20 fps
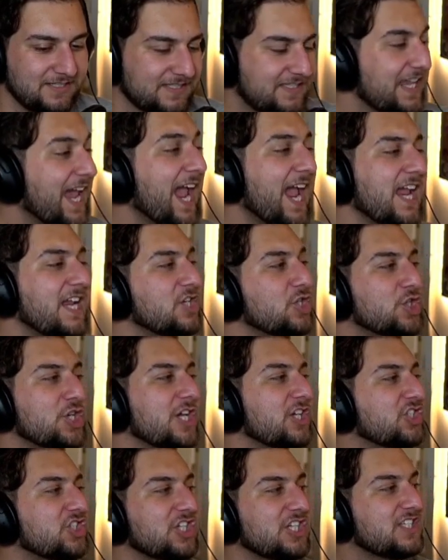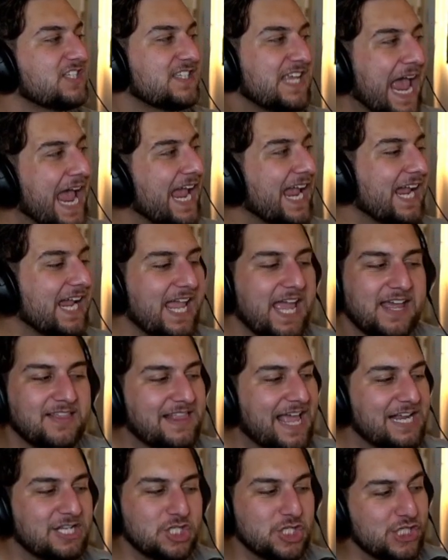See, she's just saying it
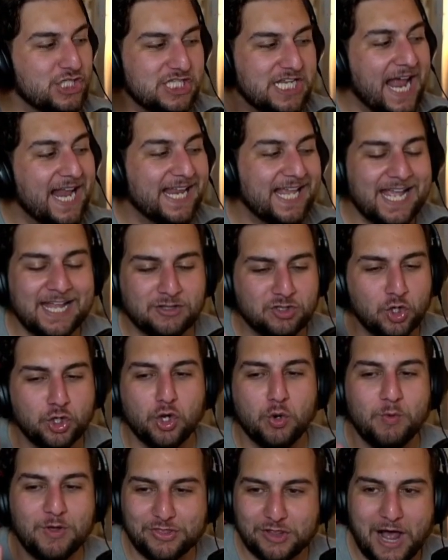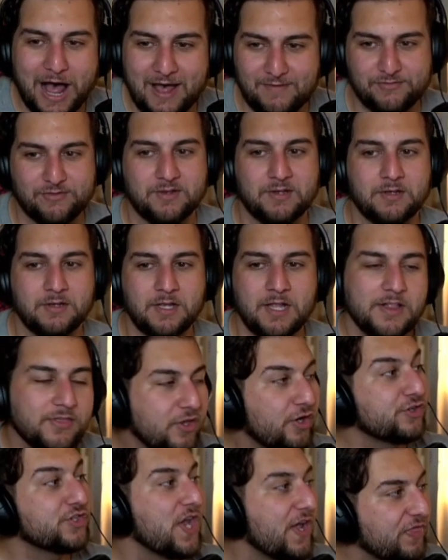that she's sending it to you with love.
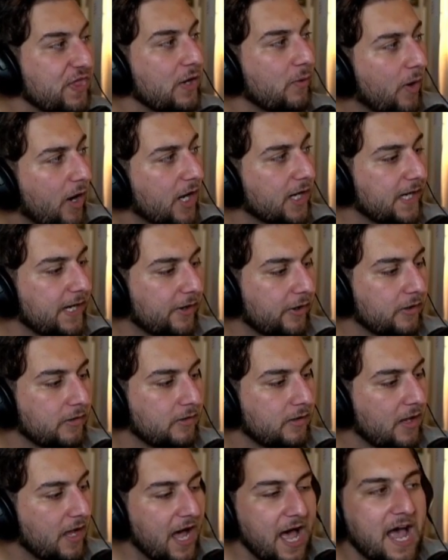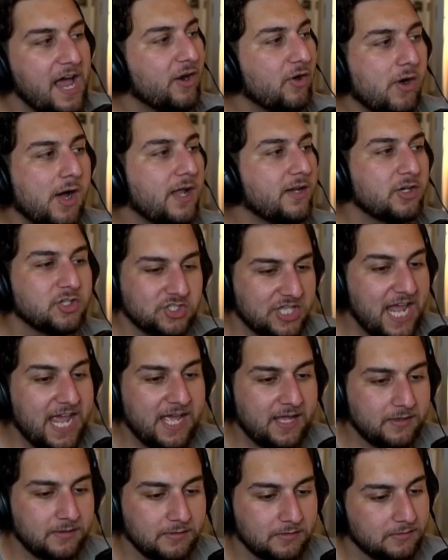There's nothing wrong here. I don't
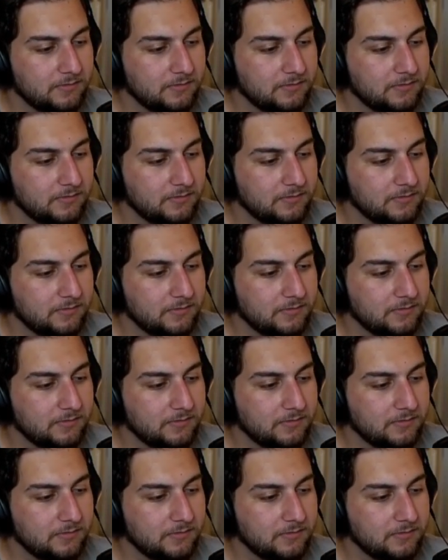understand.